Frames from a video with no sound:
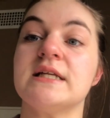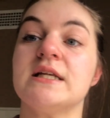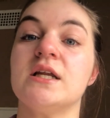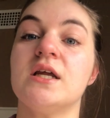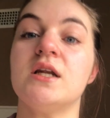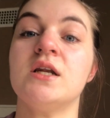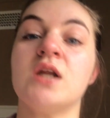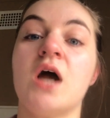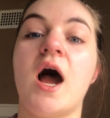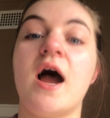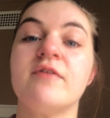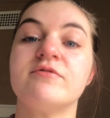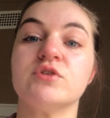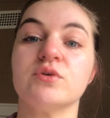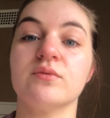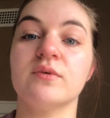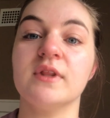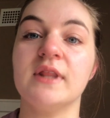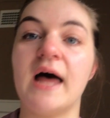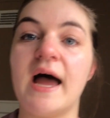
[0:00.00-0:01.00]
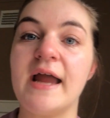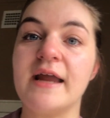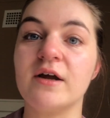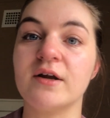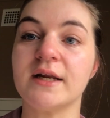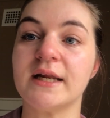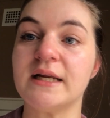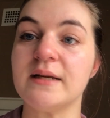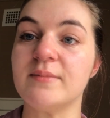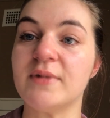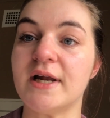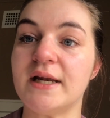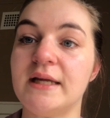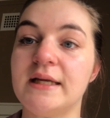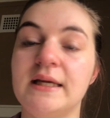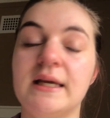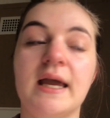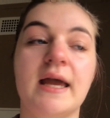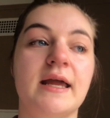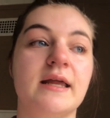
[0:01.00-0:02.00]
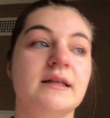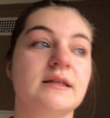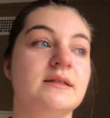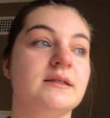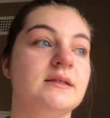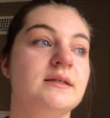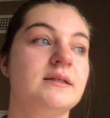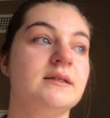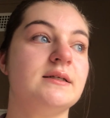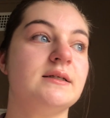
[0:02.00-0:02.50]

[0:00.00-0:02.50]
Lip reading: and not have to rely on anybody. And